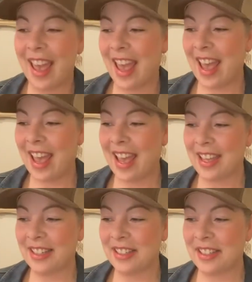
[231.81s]

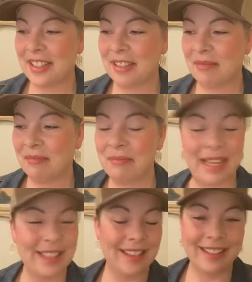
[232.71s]
And
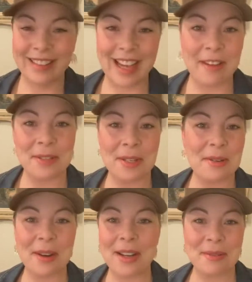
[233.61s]
basically after you
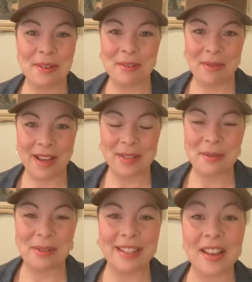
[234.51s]
graduate from high
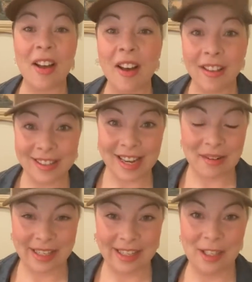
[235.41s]
school, it's all
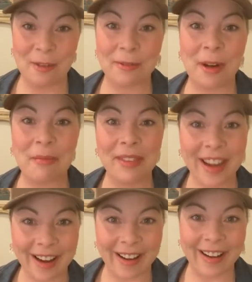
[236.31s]
downhill from
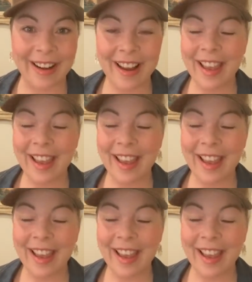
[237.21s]
there.